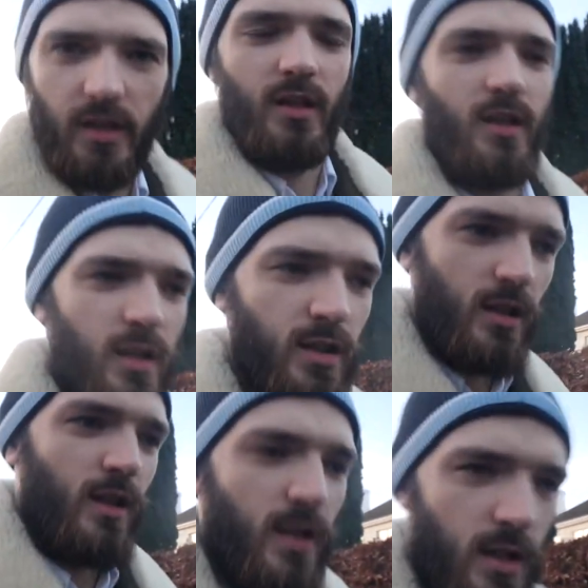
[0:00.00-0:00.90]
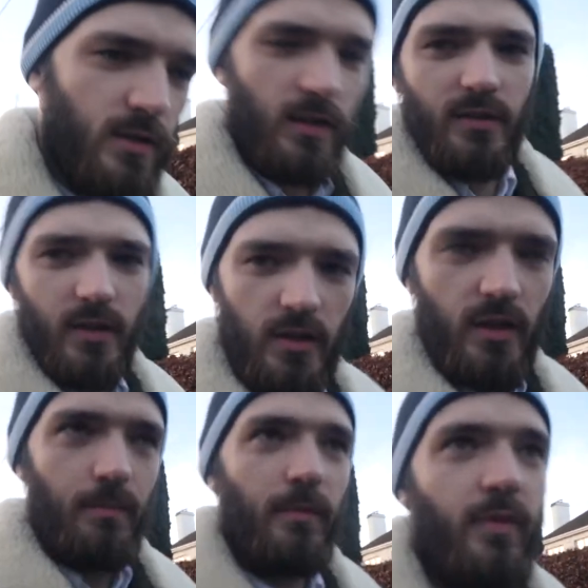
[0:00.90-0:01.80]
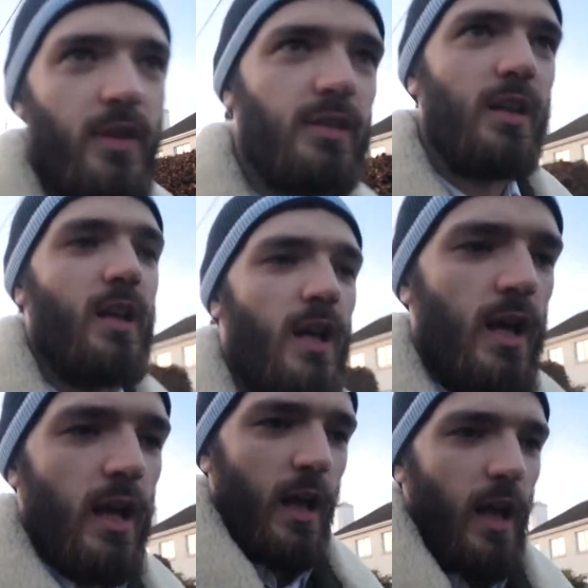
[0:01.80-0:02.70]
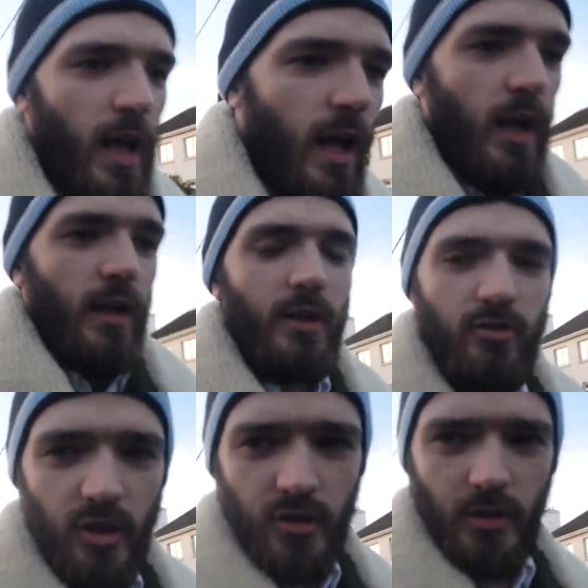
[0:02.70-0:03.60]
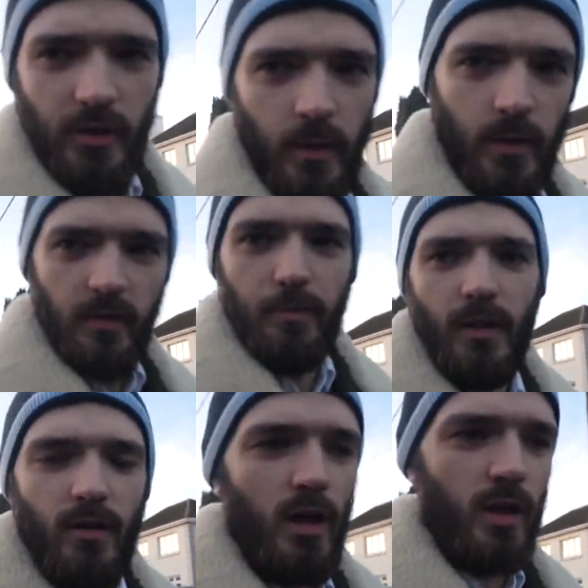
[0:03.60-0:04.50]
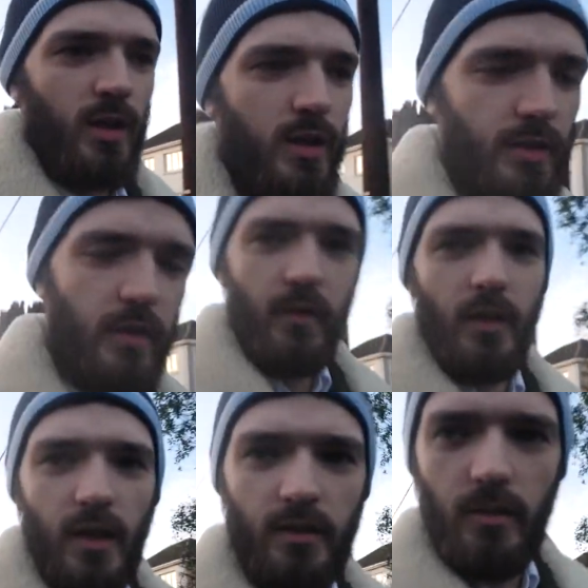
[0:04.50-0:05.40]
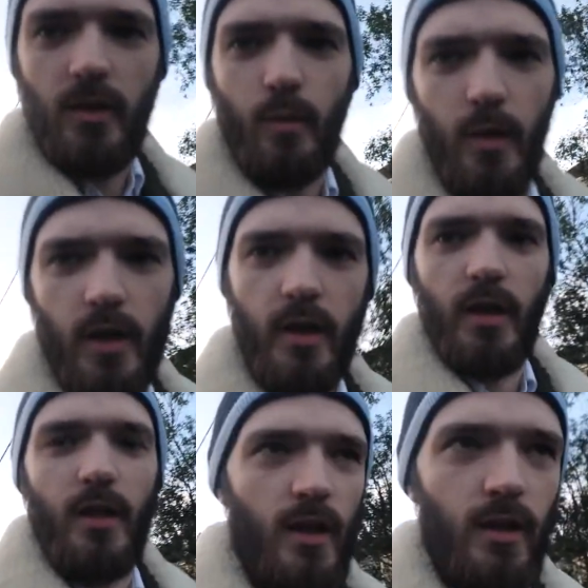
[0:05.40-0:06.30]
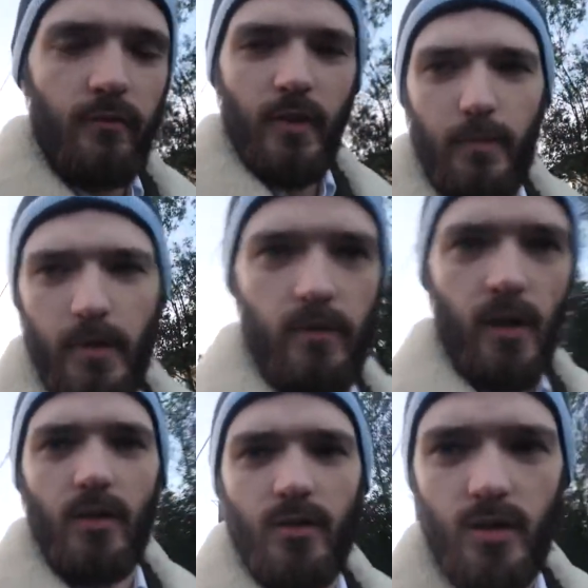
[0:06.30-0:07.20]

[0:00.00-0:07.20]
So let's get into that. But first, let's try a new sequence of B-roll. See if we can get to work V-B-roll.